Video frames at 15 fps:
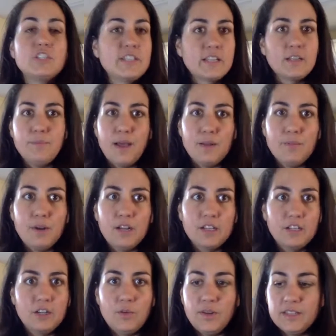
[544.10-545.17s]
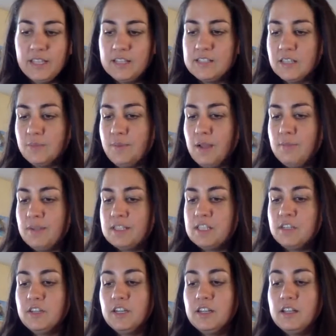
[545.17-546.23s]
is like a bad bug. You don't want that. It's like a bad
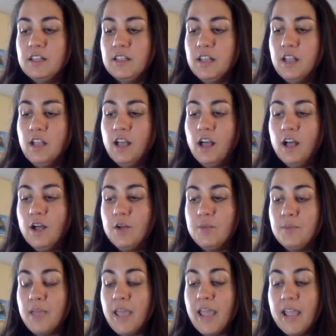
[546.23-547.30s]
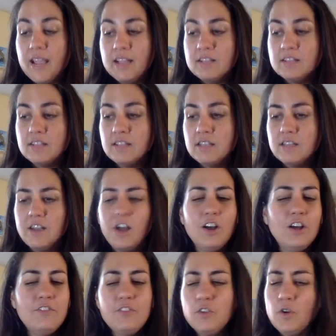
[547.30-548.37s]
bacteria. And
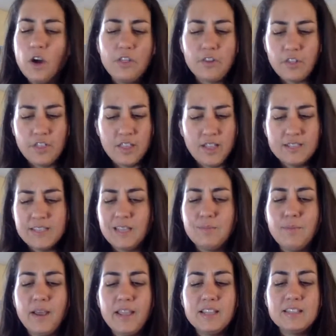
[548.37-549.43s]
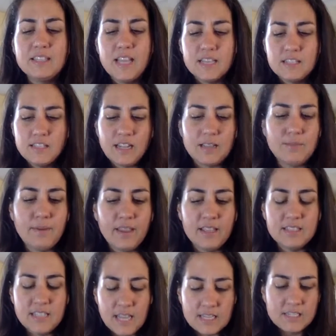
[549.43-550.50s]
a few other things, like my
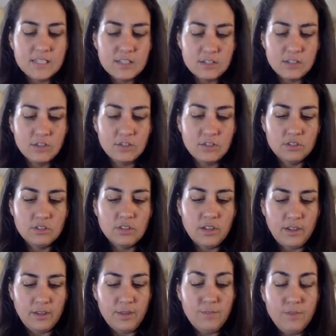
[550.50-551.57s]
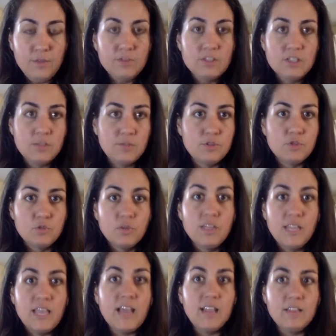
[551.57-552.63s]
intestinal immune system is
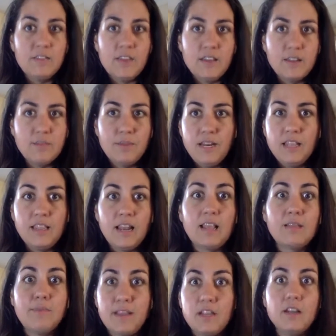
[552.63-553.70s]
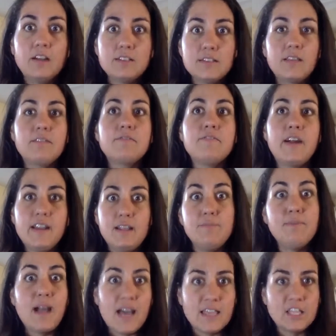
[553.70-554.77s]
really elevated, meaning that like my gut's like
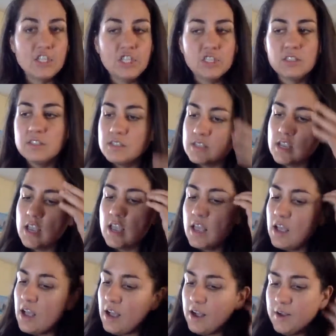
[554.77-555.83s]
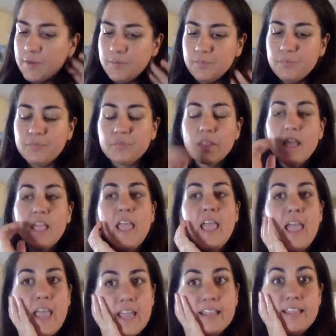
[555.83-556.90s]
fighting pathogens. And
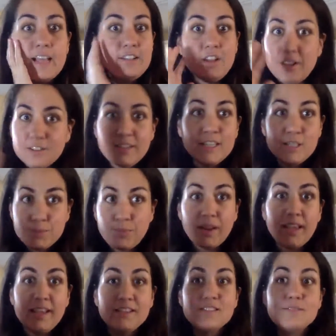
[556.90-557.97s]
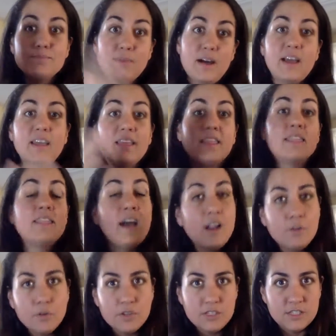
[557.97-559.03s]
that explains my
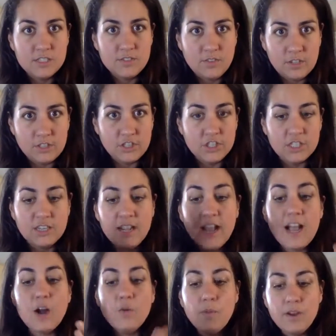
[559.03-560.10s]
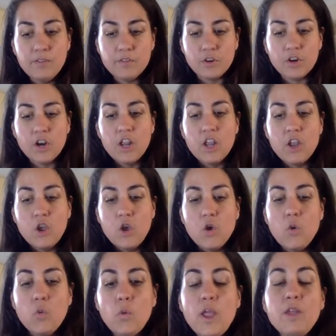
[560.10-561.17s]
thyroid dysfunction. However,
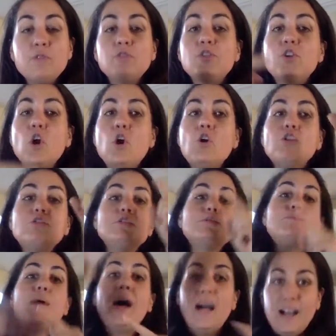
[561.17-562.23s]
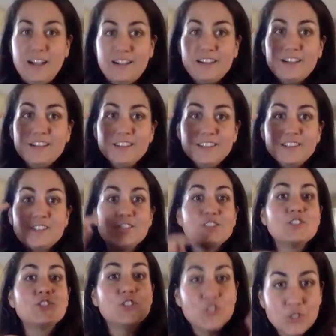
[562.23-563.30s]
it goes back
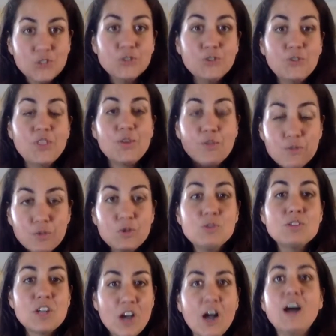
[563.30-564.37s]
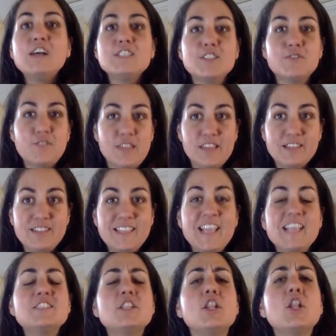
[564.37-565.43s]
to the root cause of this
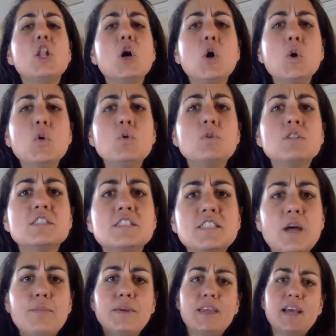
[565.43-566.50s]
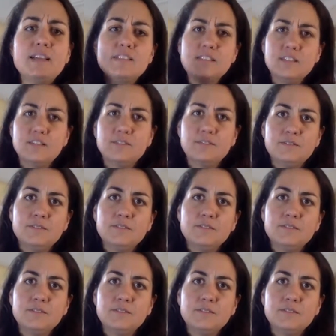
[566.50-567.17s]
is low stomach acid,